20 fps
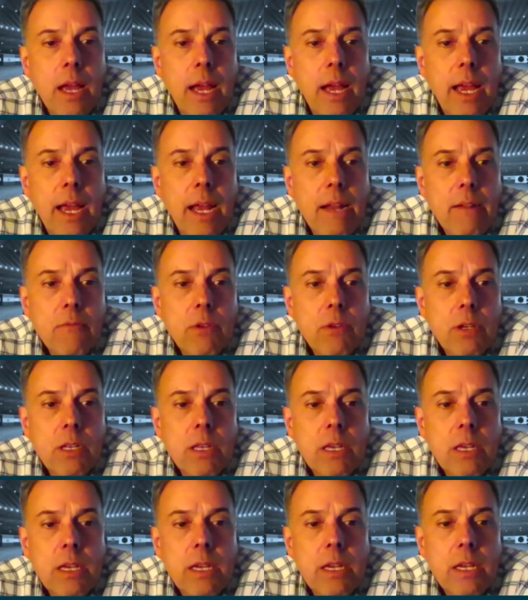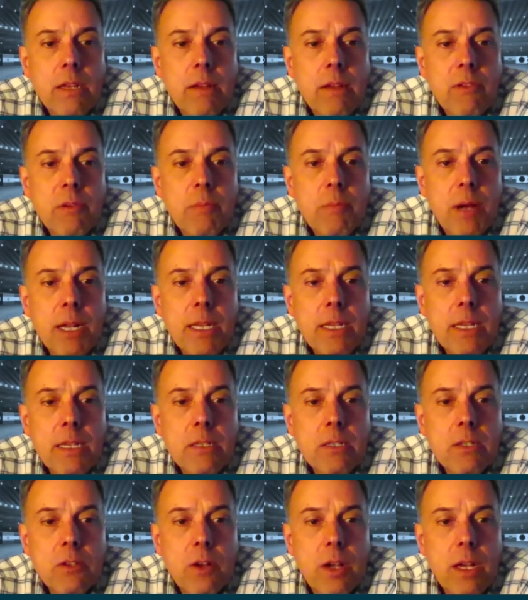and really everybody
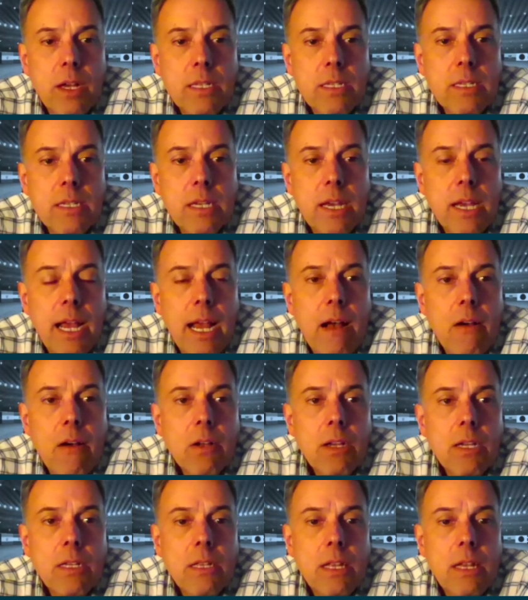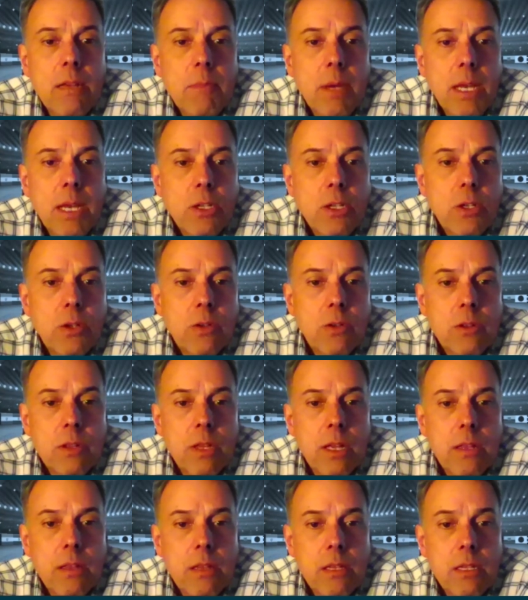is trying to say, how can they make sure
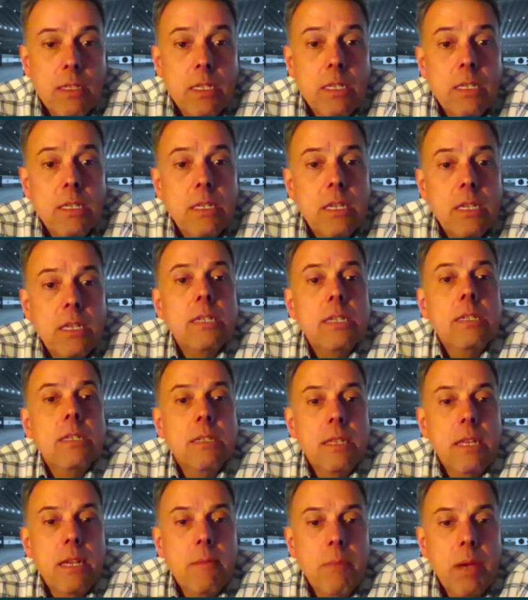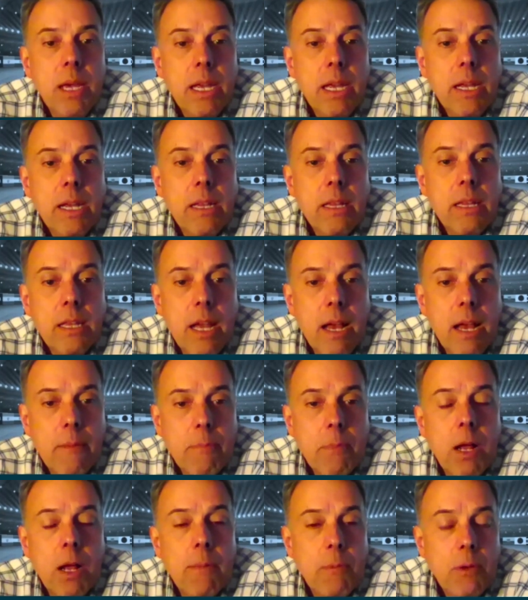that the decisions they make and the
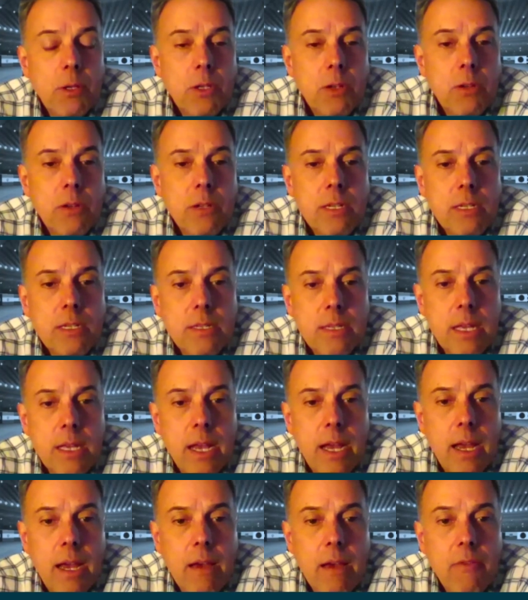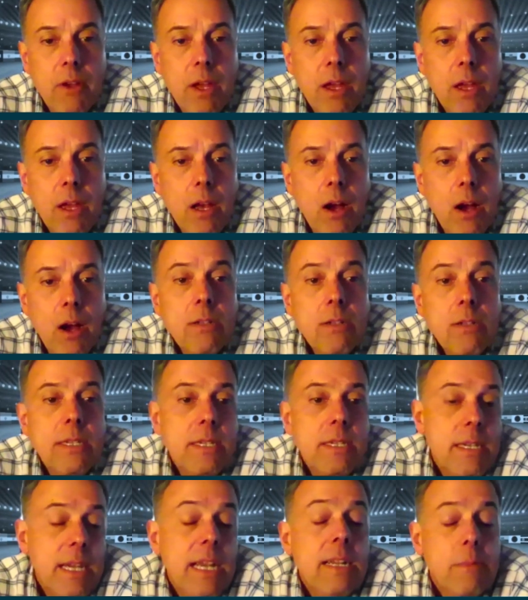opportunities they have are
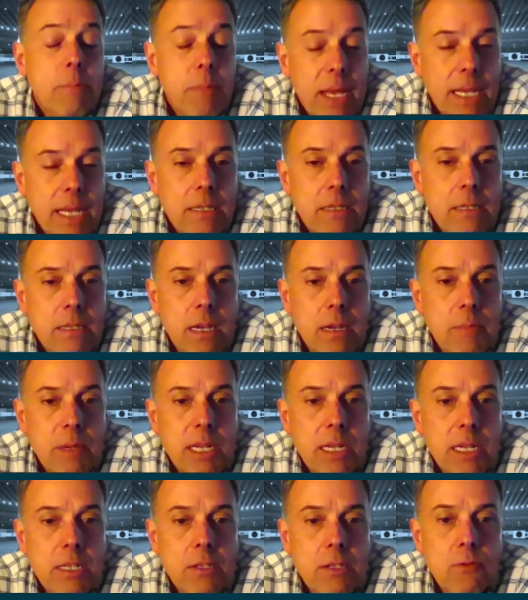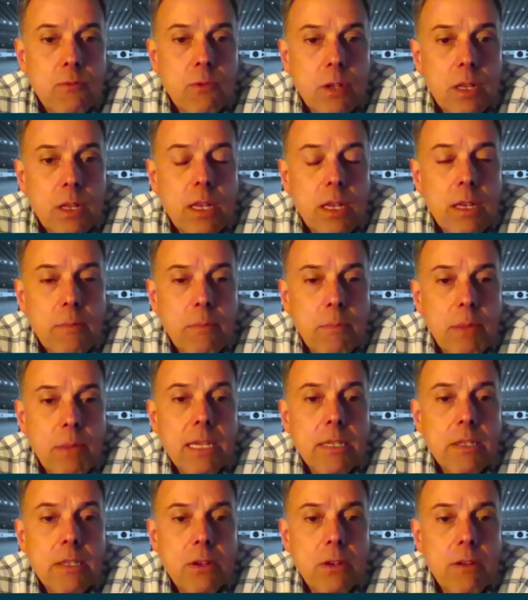data-based? I mean, it's really
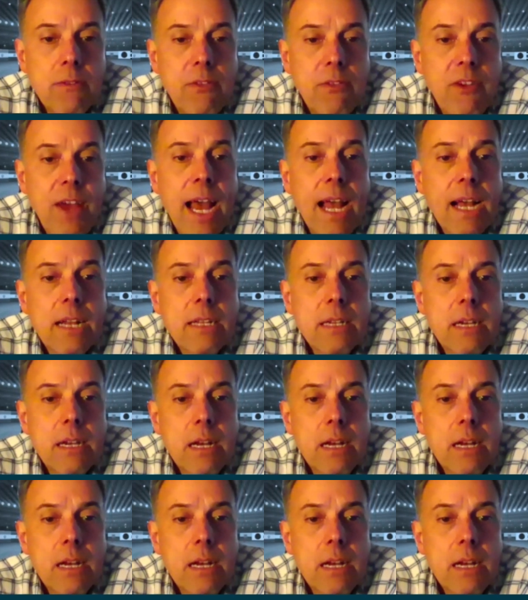based on fact.